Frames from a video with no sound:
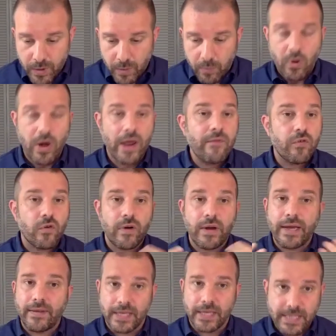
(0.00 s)

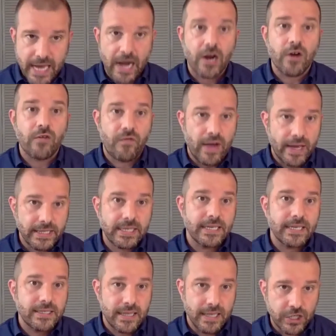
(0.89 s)
bravery and the
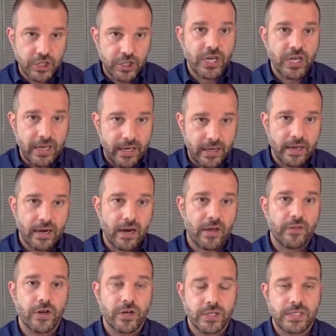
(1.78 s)
sacrifices that she and
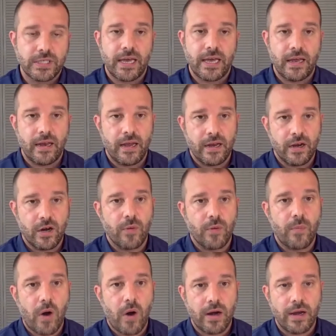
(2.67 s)
others in her
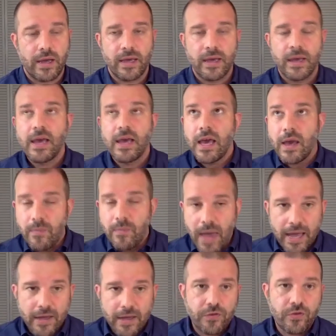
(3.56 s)
party
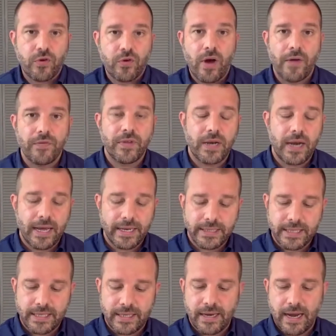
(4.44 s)
made throughout the
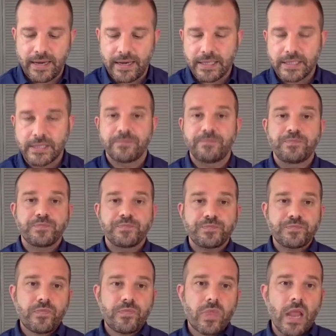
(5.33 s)
1990s,
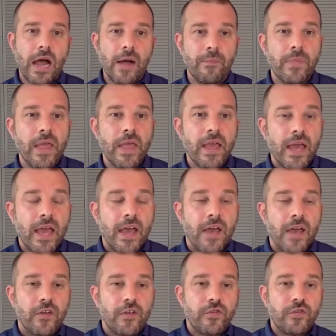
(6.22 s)

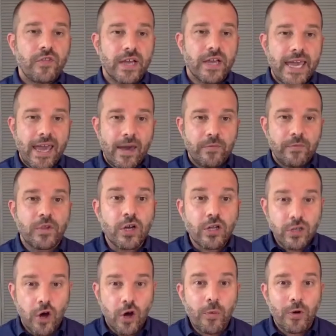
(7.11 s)
the
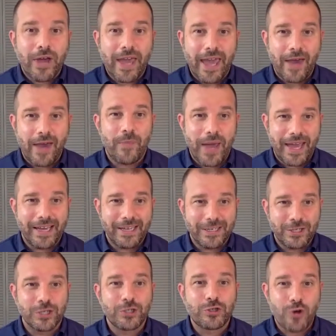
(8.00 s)
global campaign
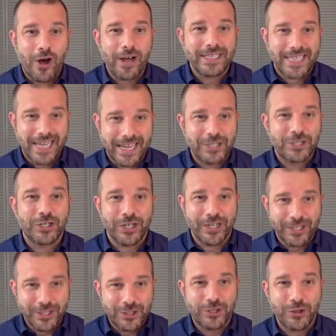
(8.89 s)
to draw
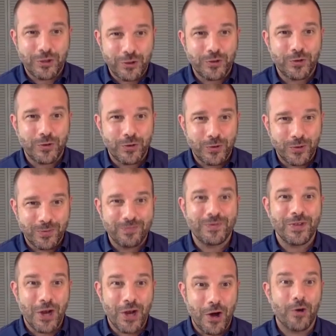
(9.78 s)
attention to
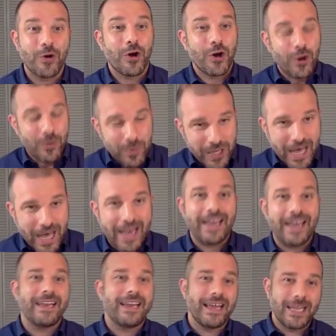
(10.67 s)
her
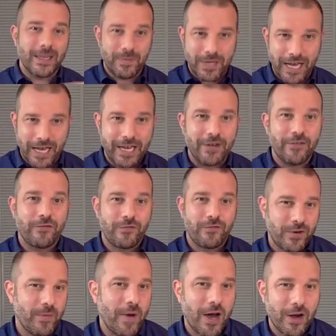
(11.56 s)
plight and the plight of
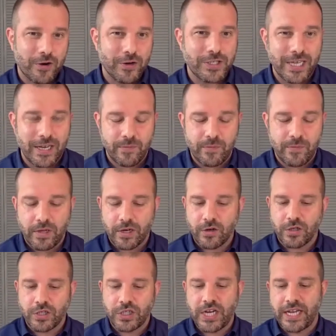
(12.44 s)
democracy and
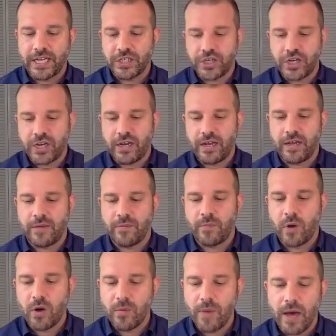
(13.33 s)
political change in
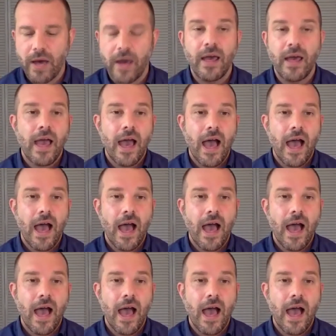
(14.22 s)
Burma